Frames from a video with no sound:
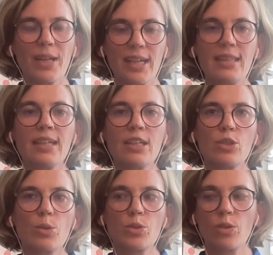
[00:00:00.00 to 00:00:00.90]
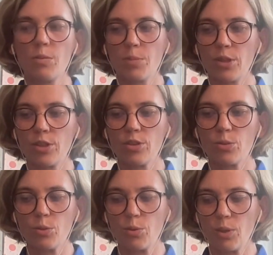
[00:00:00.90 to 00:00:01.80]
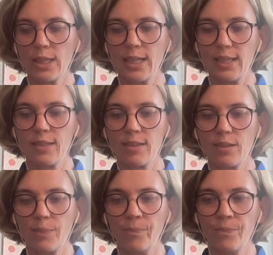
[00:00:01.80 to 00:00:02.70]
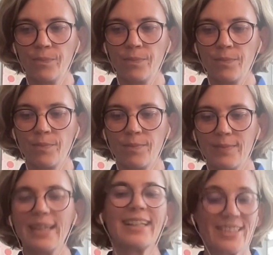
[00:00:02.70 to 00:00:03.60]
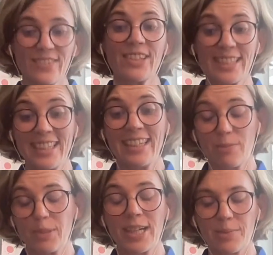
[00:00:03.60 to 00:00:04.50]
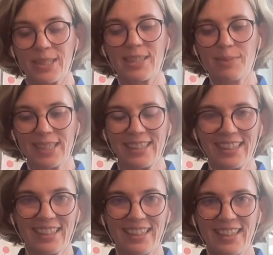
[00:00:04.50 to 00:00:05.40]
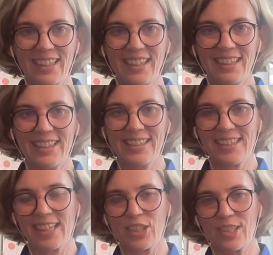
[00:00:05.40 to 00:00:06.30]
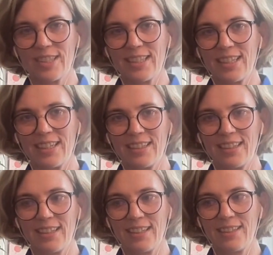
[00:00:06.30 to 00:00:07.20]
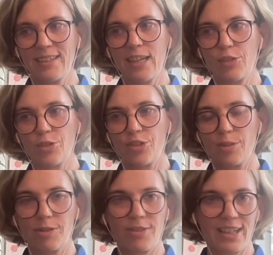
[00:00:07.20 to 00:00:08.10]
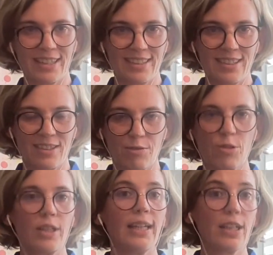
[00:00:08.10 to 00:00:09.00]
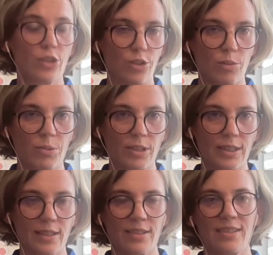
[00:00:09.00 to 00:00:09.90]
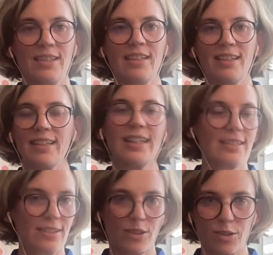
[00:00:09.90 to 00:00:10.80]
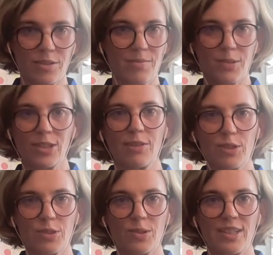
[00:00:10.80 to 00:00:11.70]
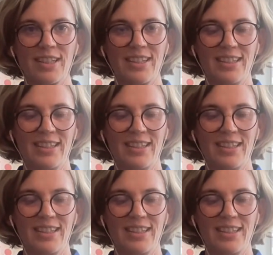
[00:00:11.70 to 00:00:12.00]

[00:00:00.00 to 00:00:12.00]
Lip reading: But I think it's also important to know that that, as you were saying, perhaps at the beginning, that these elections then had downstream effects for national politics, and that's the other part of the story.